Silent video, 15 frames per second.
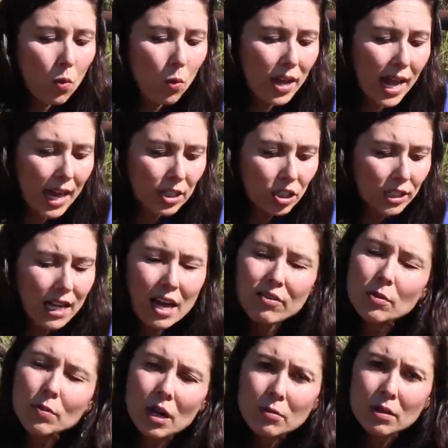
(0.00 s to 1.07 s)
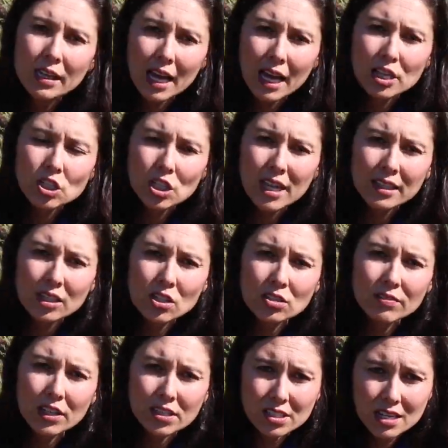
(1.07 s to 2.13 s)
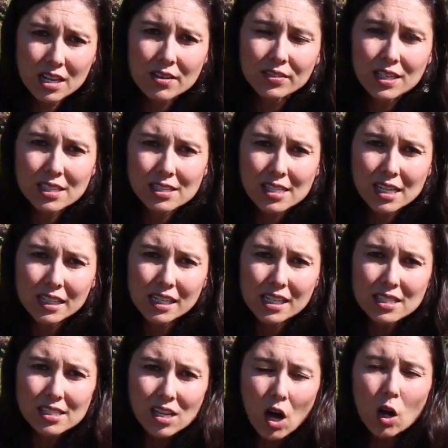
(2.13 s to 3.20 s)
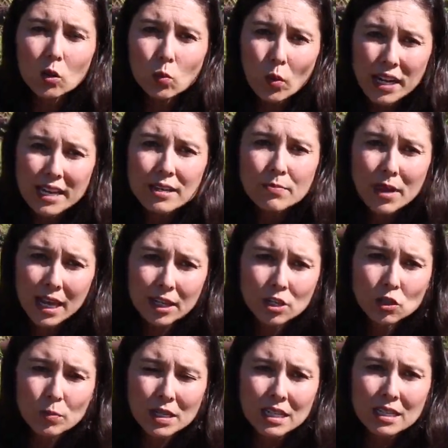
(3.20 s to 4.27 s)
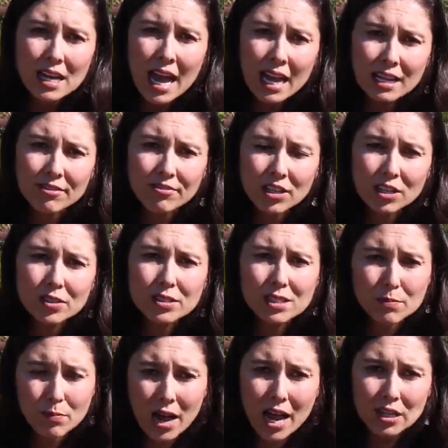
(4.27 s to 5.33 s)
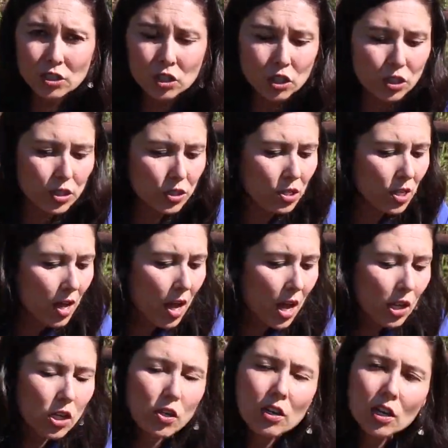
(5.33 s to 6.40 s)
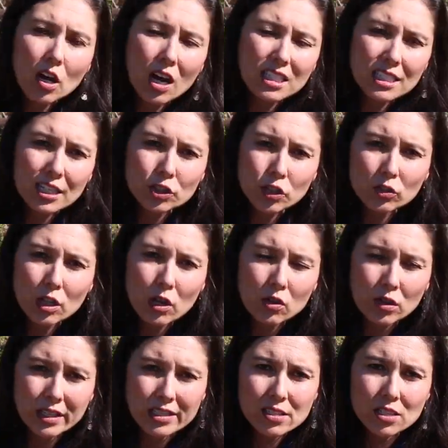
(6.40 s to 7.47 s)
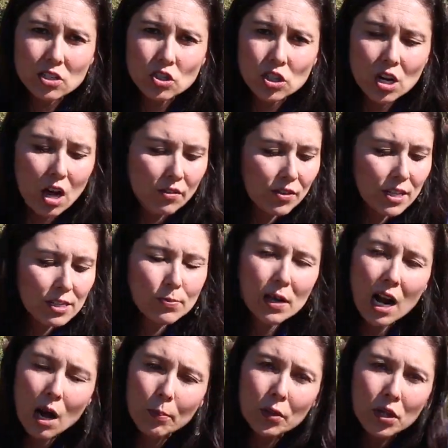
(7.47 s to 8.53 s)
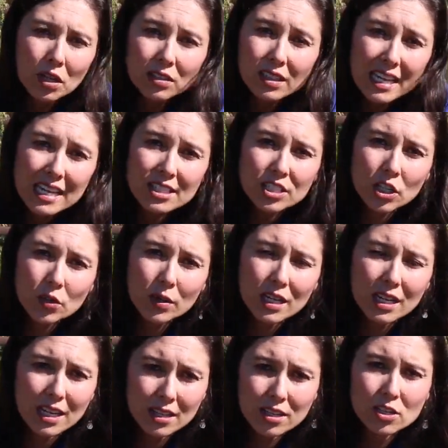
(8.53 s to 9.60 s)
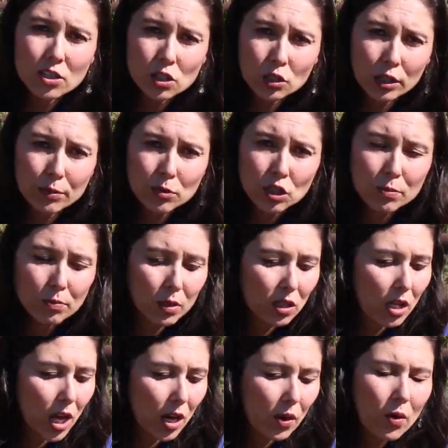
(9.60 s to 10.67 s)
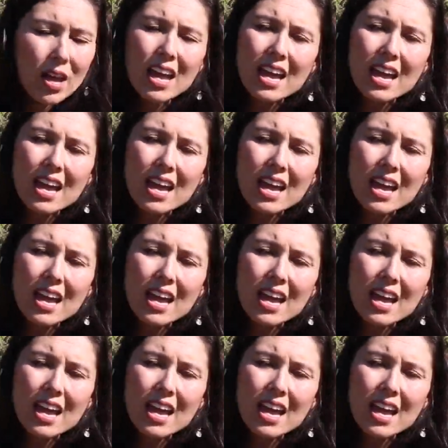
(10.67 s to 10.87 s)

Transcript: We actually have a publication at the University of Kentucky. It's called Weed Management in Hayfields and Pastures. You can contact your local extension office, but I'll put a link to it in the description below.